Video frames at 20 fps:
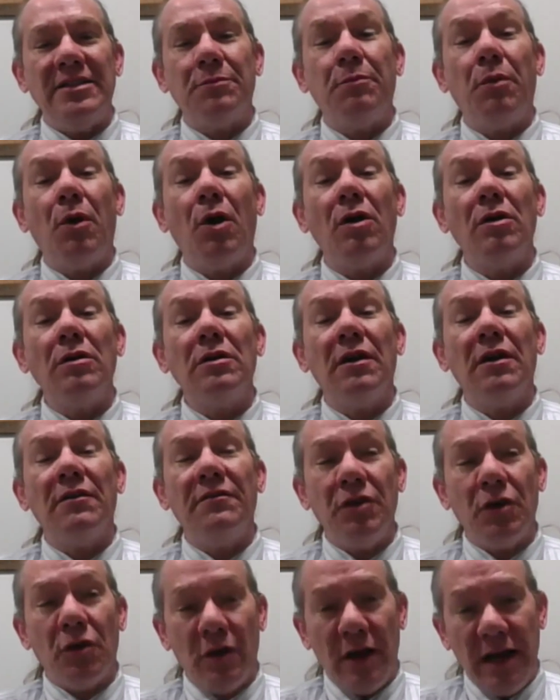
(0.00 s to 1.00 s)
As
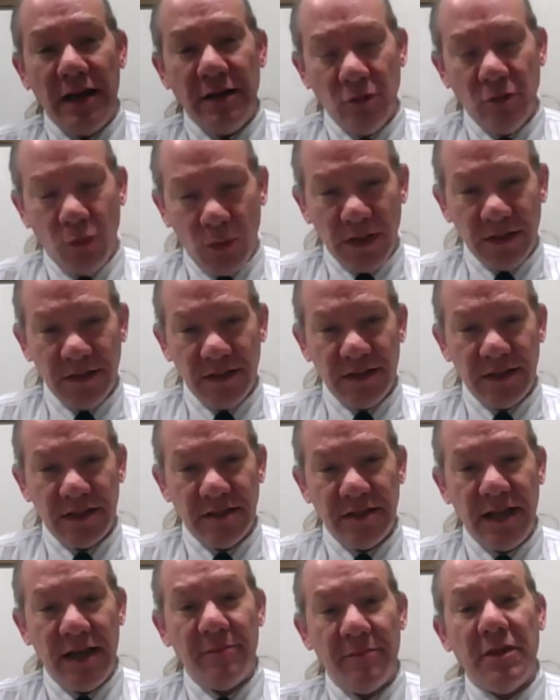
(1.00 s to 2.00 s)
part of your annual
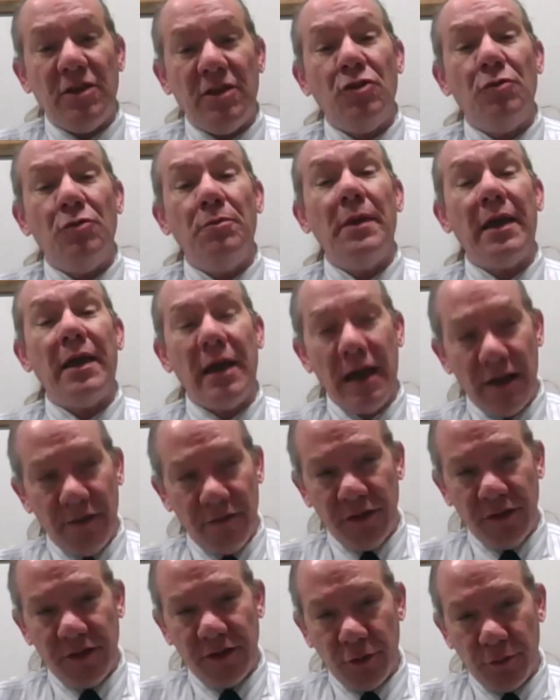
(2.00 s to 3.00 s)
wellness exam that you may
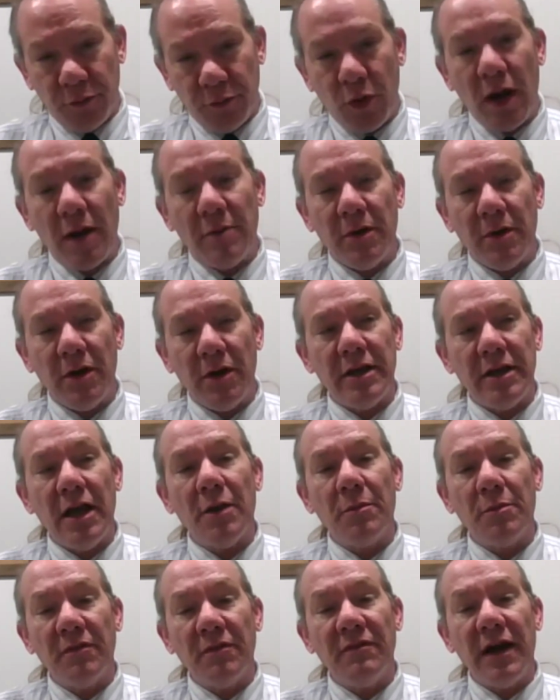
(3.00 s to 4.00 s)
have with your primary
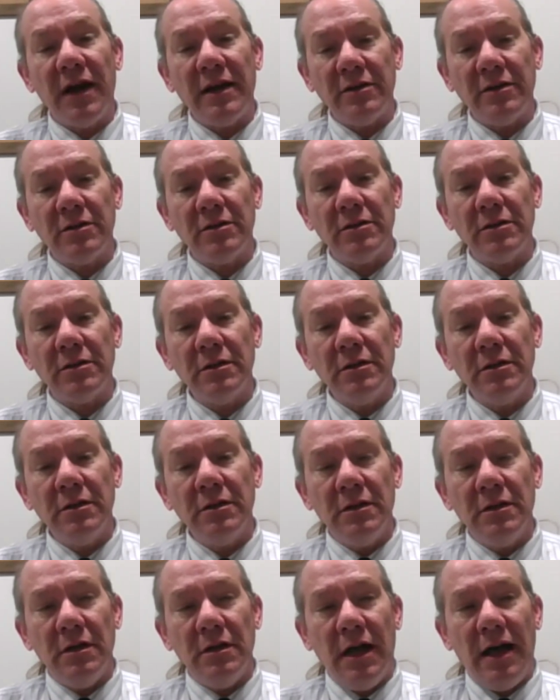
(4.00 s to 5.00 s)
care provider,
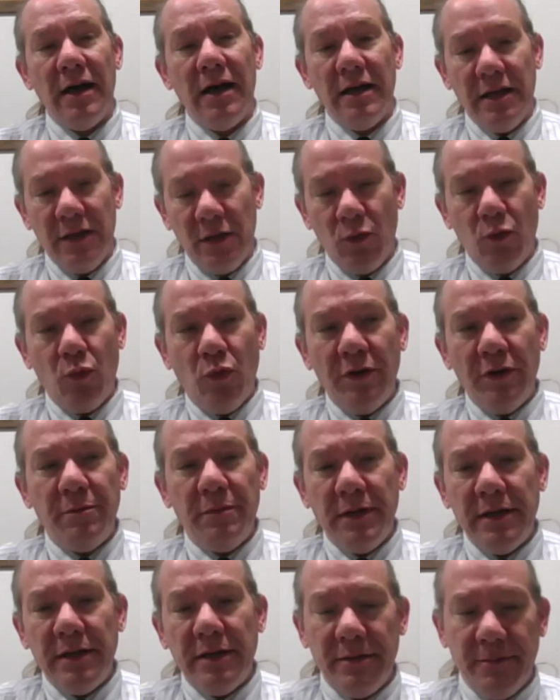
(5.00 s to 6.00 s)
it would
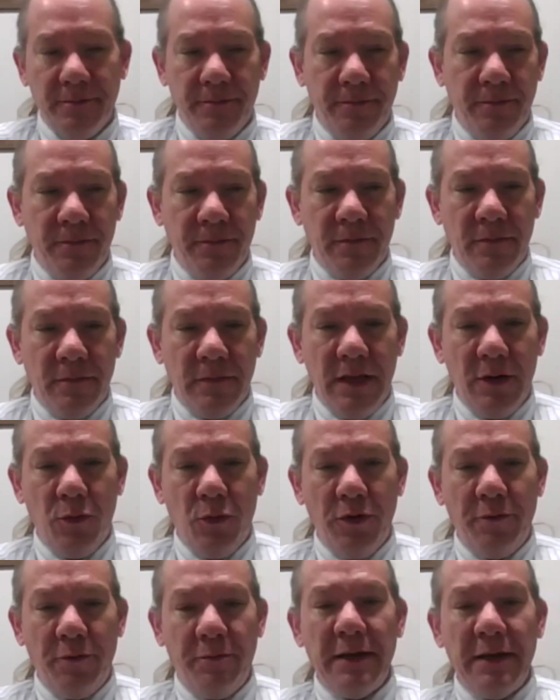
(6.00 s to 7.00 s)
be
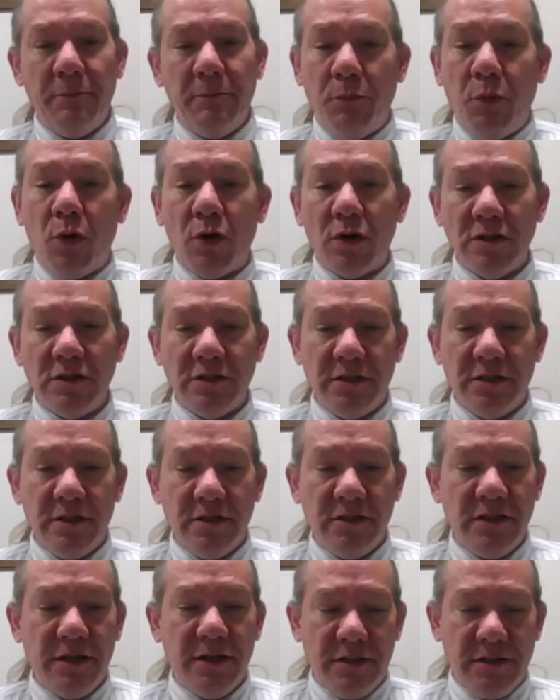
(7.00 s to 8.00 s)
important
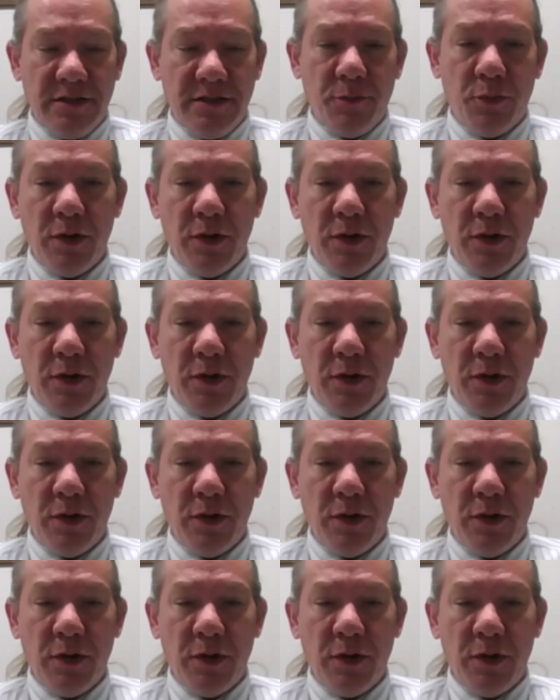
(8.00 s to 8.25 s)
to